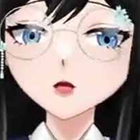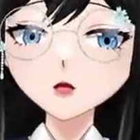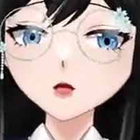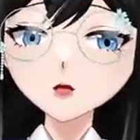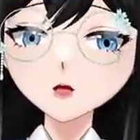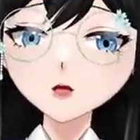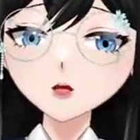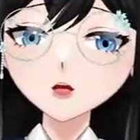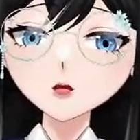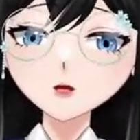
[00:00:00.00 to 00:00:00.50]

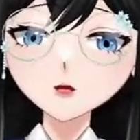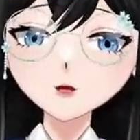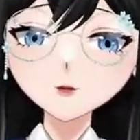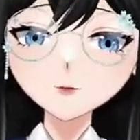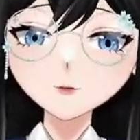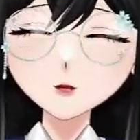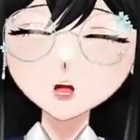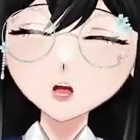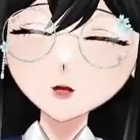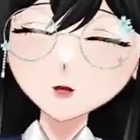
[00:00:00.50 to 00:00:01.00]
in the
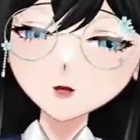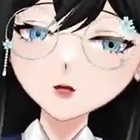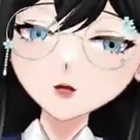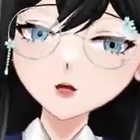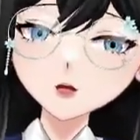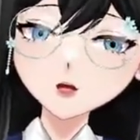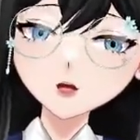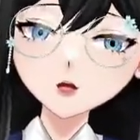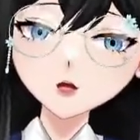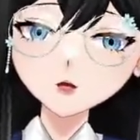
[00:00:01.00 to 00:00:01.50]
compaction
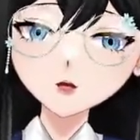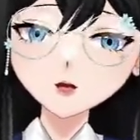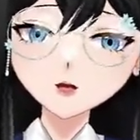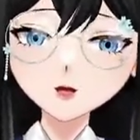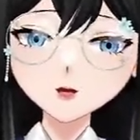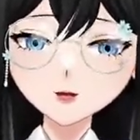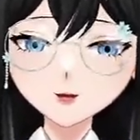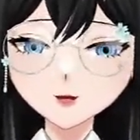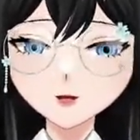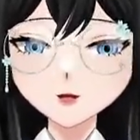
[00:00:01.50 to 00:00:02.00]
and
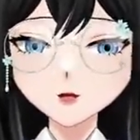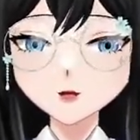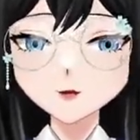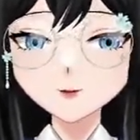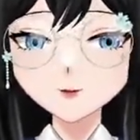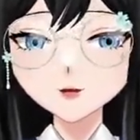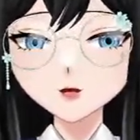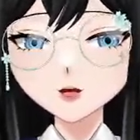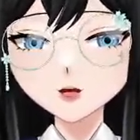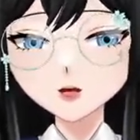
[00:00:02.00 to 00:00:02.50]
organization of
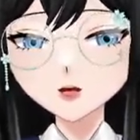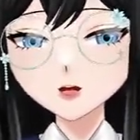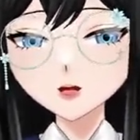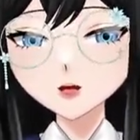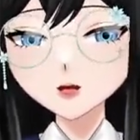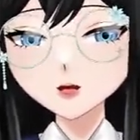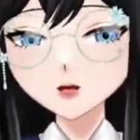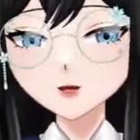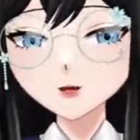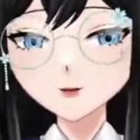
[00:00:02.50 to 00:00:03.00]
DNA in
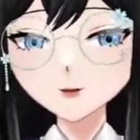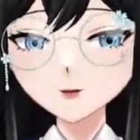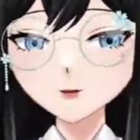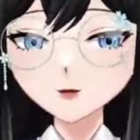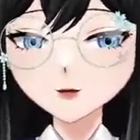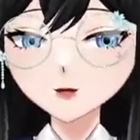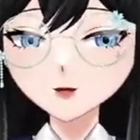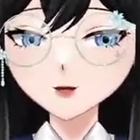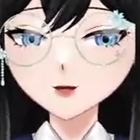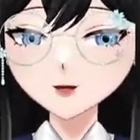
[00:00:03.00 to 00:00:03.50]
the
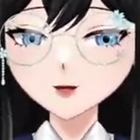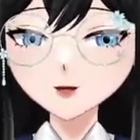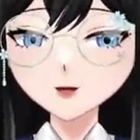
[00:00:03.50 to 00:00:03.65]
nucleus.